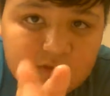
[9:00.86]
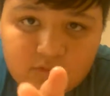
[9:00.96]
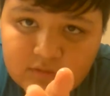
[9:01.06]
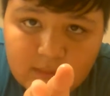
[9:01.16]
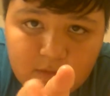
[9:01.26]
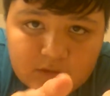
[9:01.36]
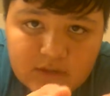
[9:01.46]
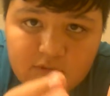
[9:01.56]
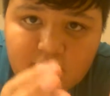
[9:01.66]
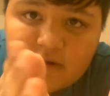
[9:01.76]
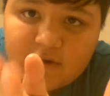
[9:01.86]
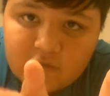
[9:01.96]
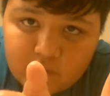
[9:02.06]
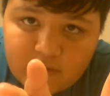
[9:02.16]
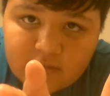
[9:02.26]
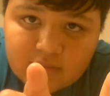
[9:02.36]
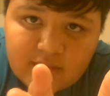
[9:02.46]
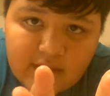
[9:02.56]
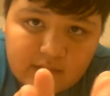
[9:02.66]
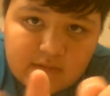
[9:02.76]
looking, you can enjoy a snack.
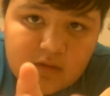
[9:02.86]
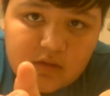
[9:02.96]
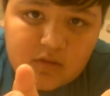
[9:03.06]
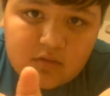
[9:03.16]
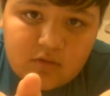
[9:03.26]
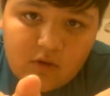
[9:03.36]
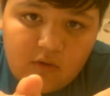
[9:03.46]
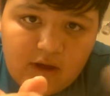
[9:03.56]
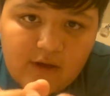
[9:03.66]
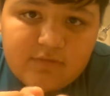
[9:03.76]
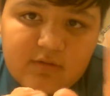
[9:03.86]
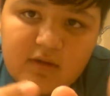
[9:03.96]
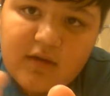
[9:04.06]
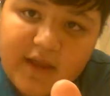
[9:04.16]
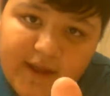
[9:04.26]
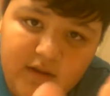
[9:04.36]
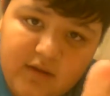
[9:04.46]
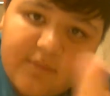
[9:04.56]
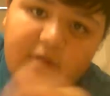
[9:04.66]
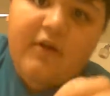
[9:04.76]
So off to hack
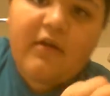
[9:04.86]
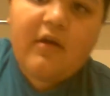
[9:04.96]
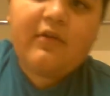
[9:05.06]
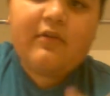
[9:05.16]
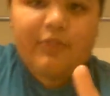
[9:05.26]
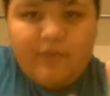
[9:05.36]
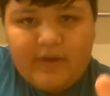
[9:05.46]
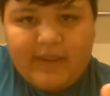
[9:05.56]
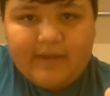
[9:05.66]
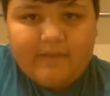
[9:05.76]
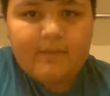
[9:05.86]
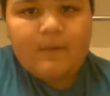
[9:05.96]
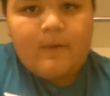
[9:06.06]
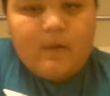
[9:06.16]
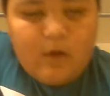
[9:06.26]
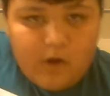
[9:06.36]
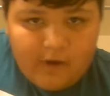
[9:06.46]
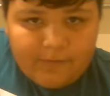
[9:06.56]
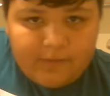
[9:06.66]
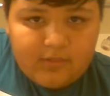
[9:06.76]
number three. Alright, this
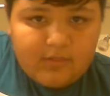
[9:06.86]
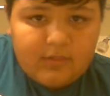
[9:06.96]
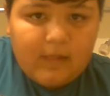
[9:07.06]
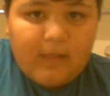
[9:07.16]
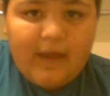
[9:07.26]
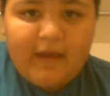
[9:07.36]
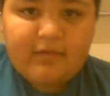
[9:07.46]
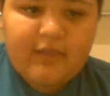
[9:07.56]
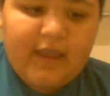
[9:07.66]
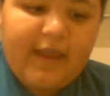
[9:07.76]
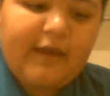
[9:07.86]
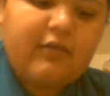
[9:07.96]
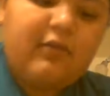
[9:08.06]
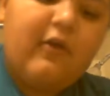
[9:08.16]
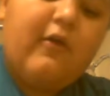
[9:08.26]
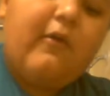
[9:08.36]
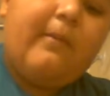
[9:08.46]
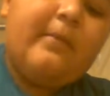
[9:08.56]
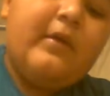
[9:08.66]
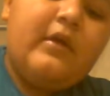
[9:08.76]
is the last hack. So
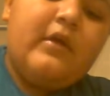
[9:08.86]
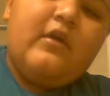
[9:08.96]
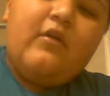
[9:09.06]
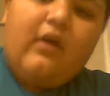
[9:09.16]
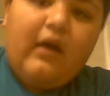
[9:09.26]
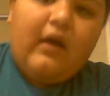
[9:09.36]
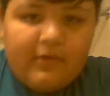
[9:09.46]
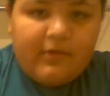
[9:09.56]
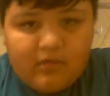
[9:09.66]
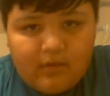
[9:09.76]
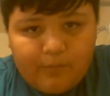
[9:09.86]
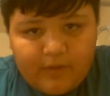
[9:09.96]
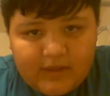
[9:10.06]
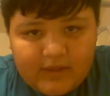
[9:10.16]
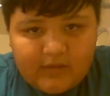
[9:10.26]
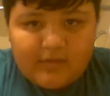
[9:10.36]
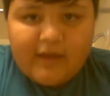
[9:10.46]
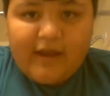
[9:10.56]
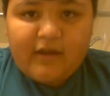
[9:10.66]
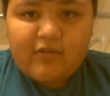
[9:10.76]
uh, this is a pretty easy hack.
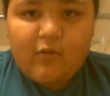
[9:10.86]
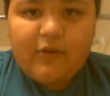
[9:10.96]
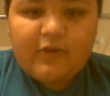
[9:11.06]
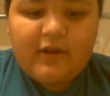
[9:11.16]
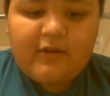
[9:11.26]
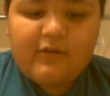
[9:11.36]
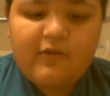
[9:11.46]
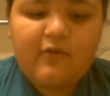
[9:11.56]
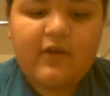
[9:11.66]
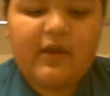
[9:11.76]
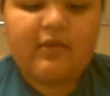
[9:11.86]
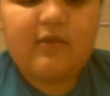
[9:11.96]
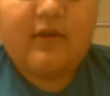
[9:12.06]
So what you're gonna do is you're gonna